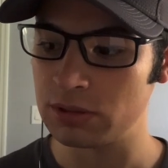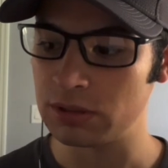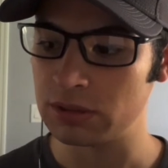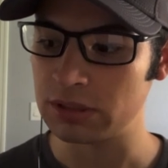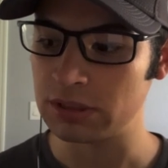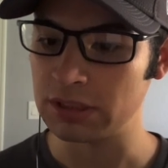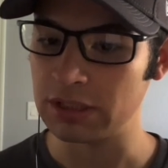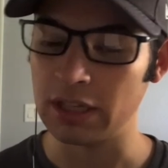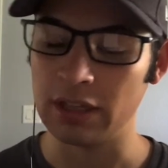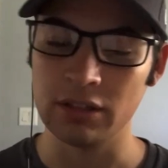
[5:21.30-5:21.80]

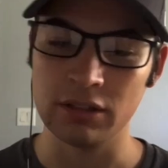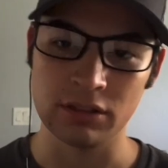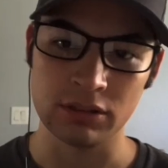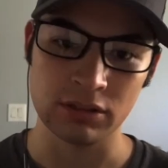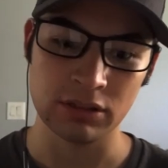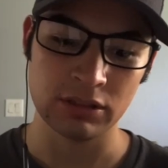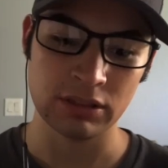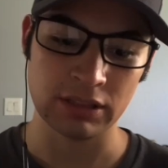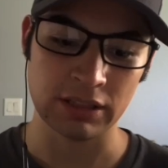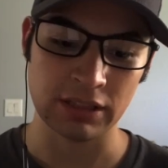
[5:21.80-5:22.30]

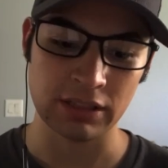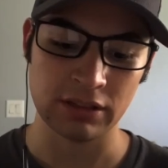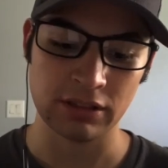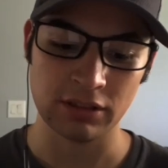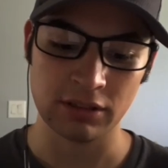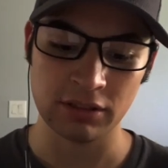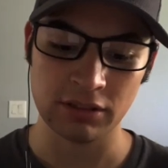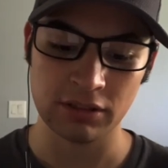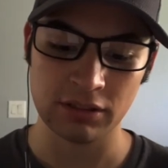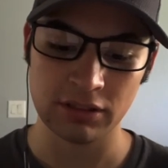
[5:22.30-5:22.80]
Caden, I
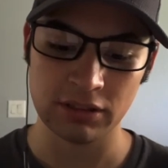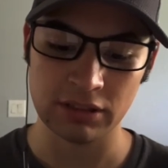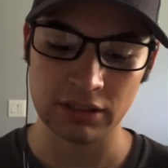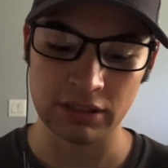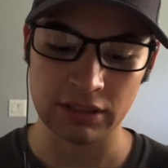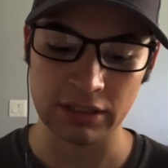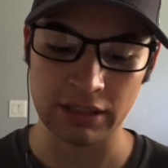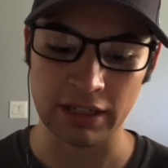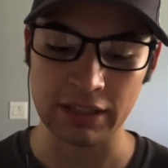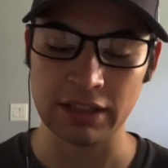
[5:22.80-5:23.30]
think
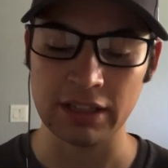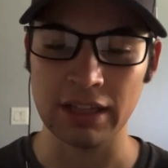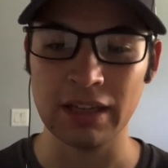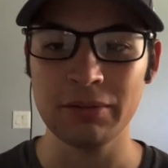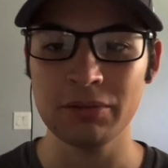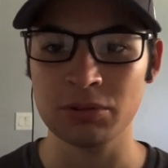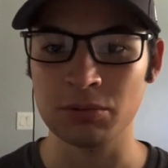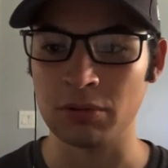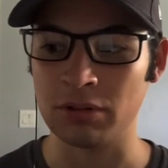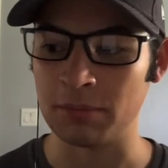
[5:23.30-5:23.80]
he
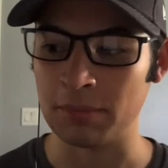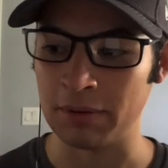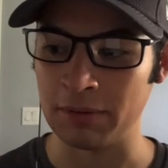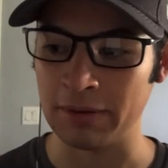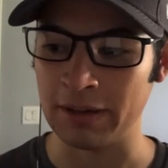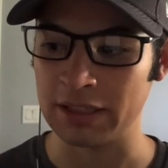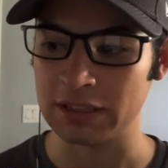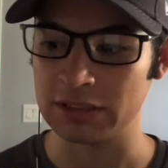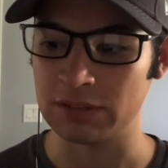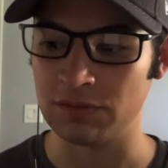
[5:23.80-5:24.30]
was one of my
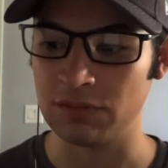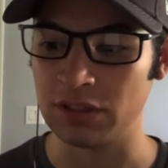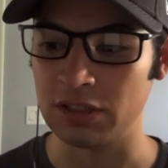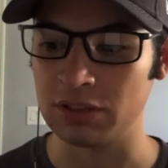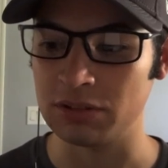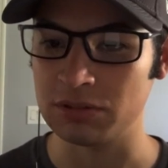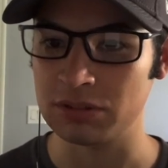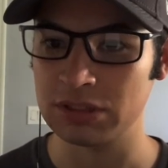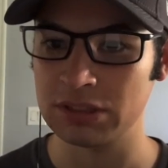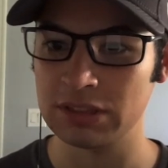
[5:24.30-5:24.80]
reaction
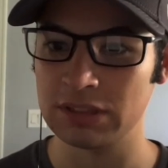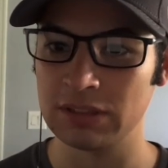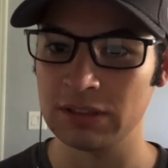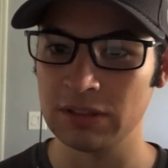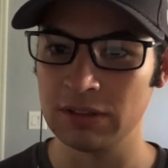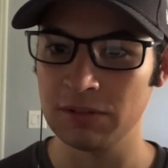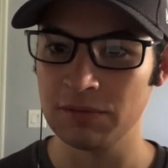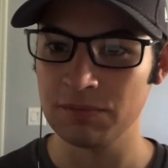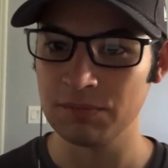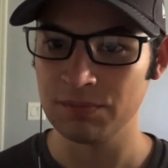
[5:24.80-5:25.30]
videos.
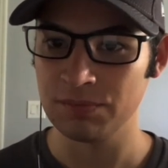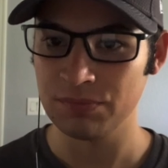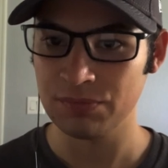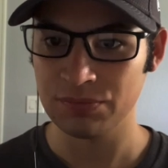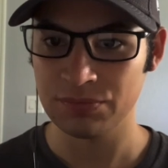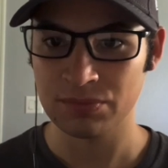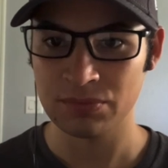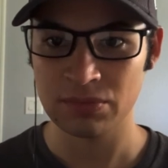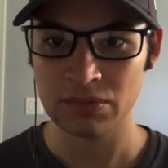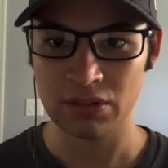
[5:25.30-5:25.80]

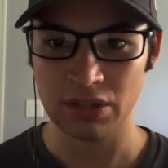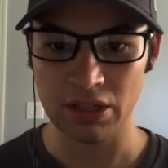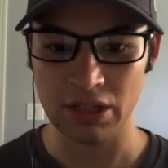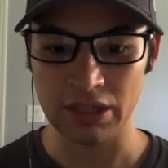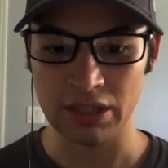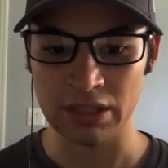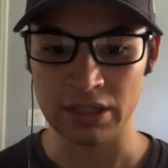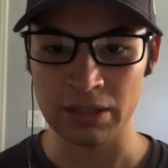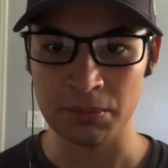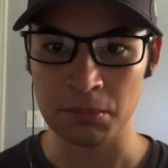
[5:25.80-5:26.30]

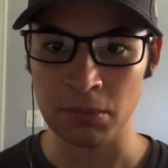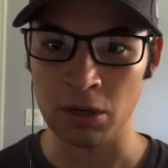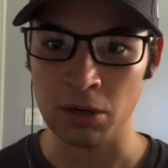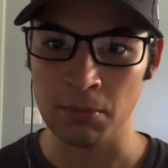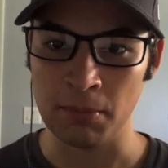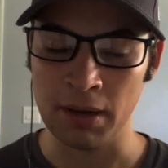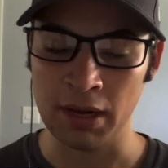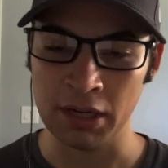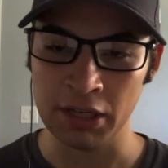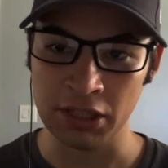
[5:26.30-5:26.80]

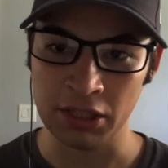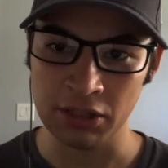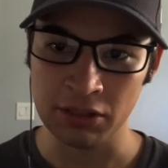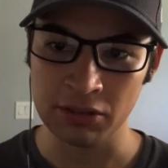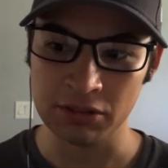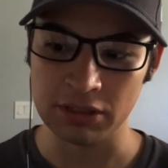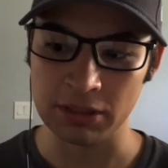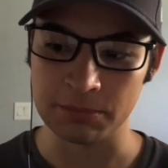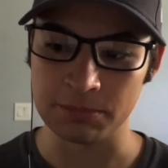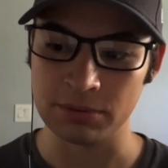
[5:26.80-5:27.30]
Armani,
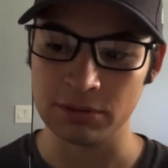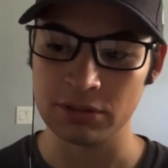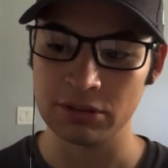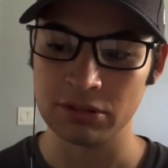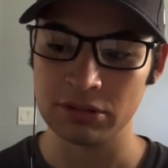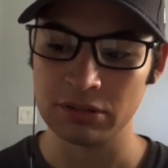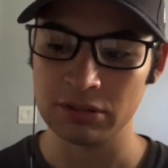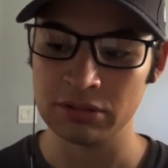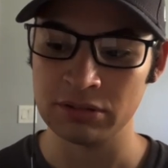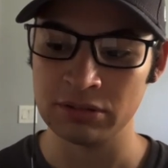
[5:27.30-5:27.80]

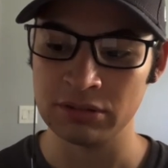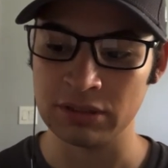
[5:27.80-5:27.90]
DePaul.